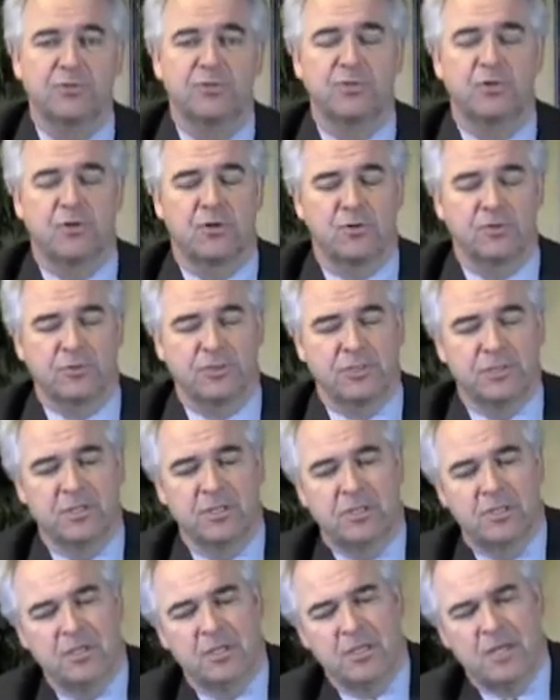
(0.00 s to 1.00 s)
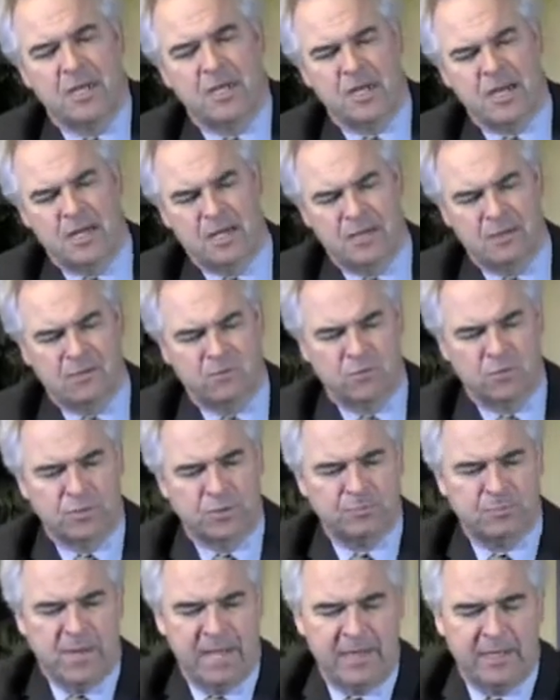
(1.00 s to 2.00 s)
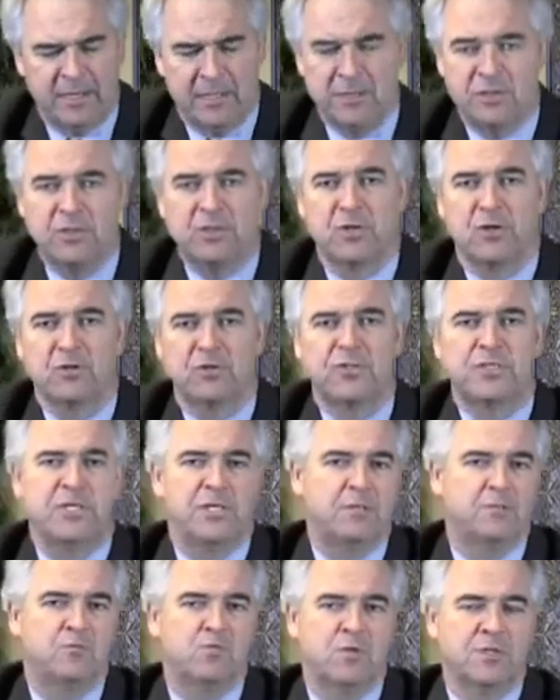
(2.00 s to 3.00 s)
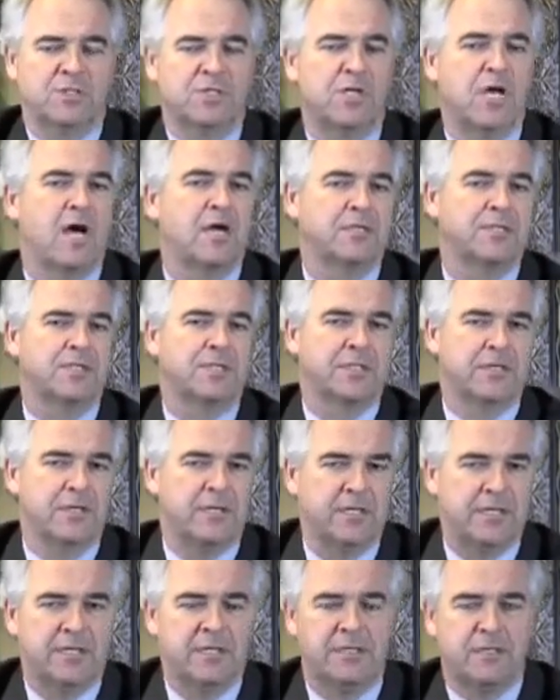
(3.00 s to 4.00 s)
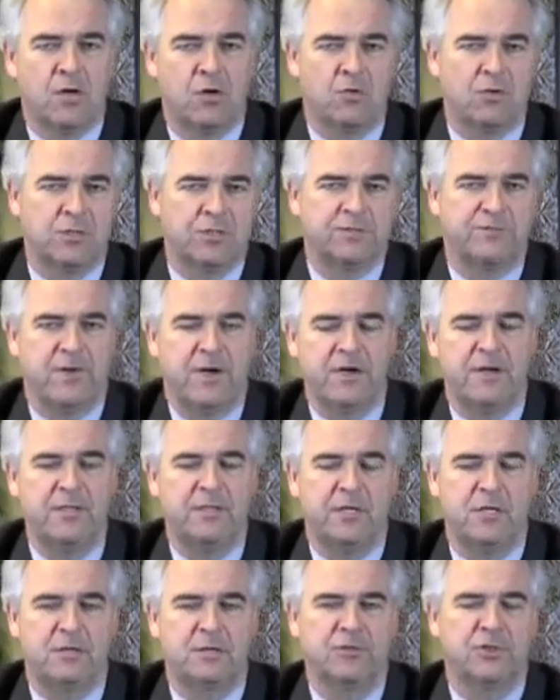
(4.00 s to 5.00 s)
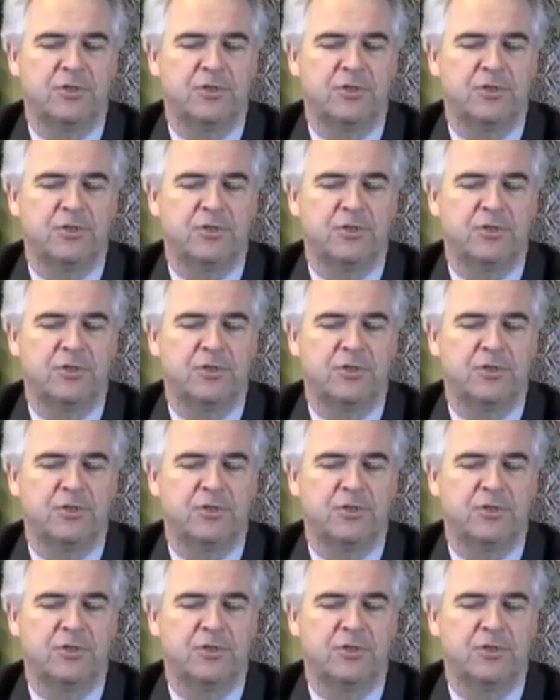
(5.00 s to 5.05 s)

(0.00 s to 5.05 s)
Church, was planting a church in Wisconsin, and he told his very young